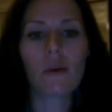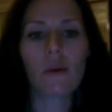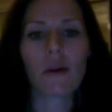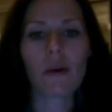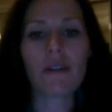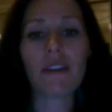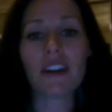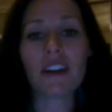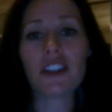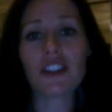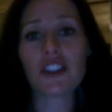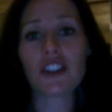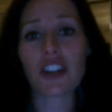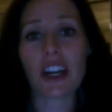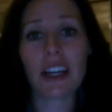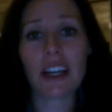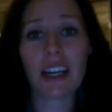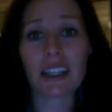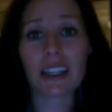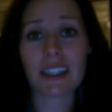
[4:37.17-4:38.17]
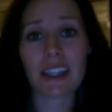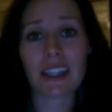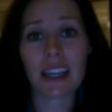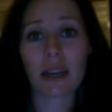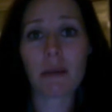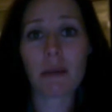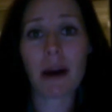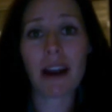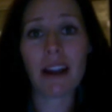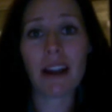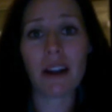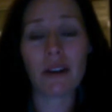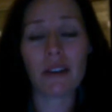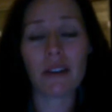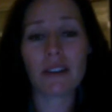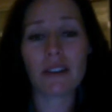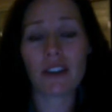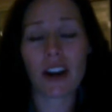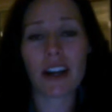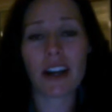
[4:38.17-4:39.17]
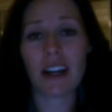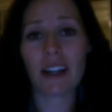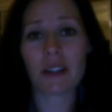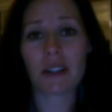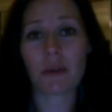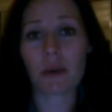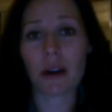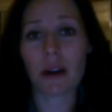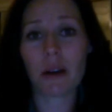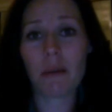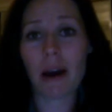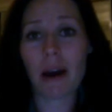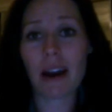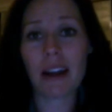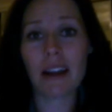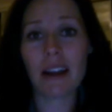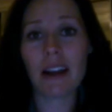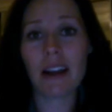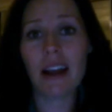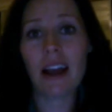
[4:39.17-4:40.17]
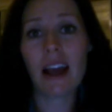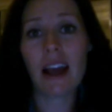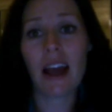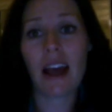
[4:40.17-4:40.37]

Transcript: Or if I just tried not to think about it and tried not to worry about it,